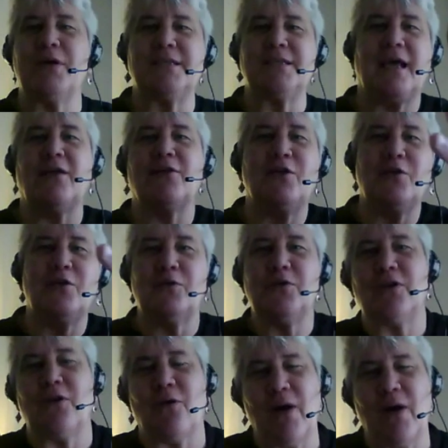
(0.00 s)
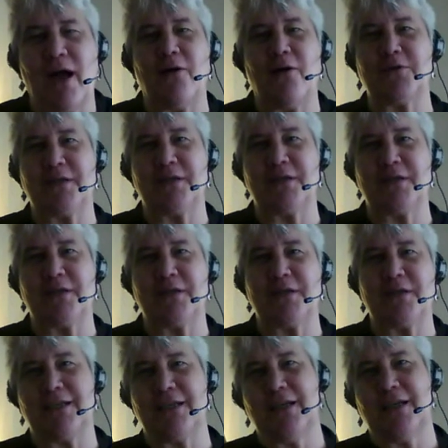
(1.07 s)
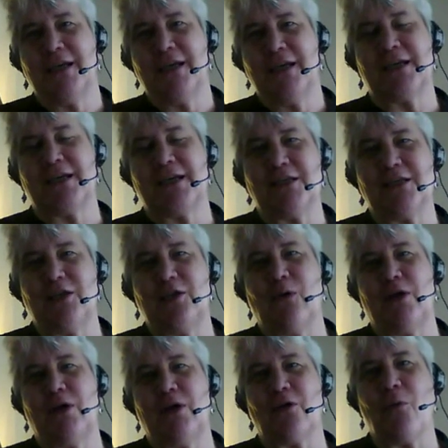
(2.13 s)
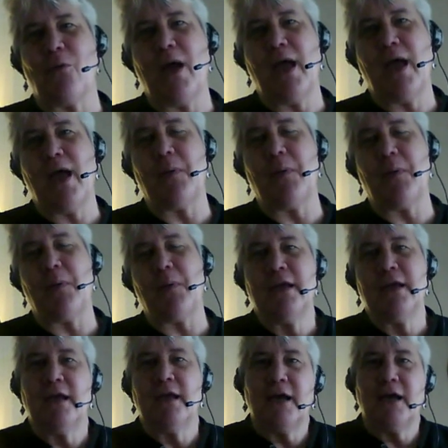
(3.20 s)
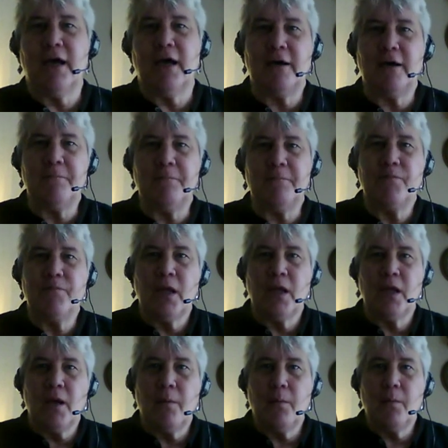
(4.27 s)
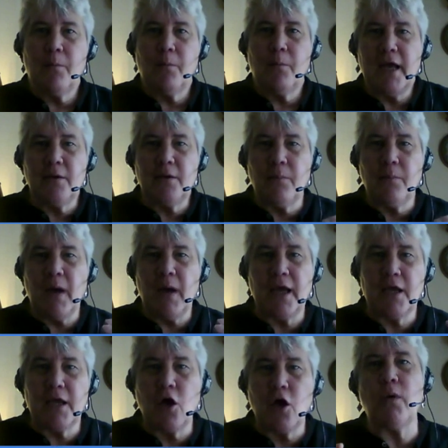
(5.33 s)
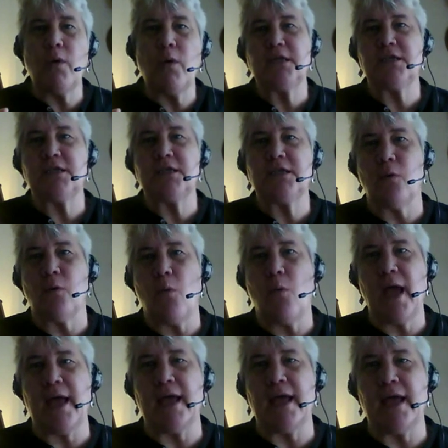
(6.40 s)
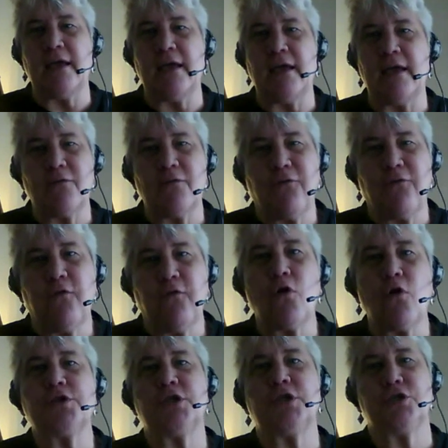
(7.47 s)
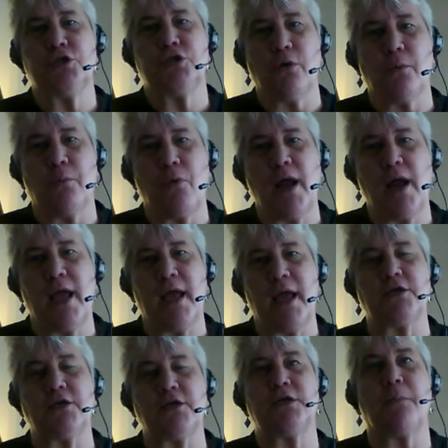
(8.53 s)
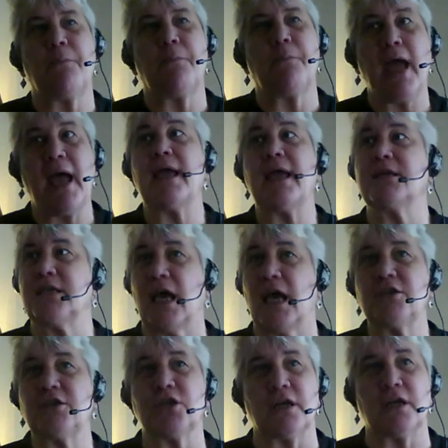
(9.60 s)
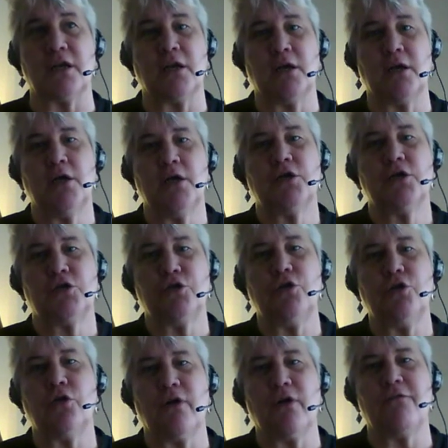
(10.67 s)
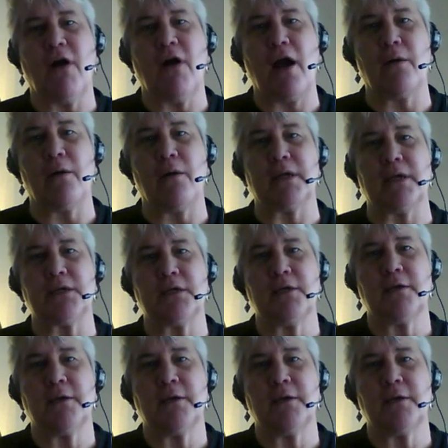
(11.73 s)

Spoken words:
tell you, how to best continue on your way. But by going a different way, it forces your brain to pay attention to your environment.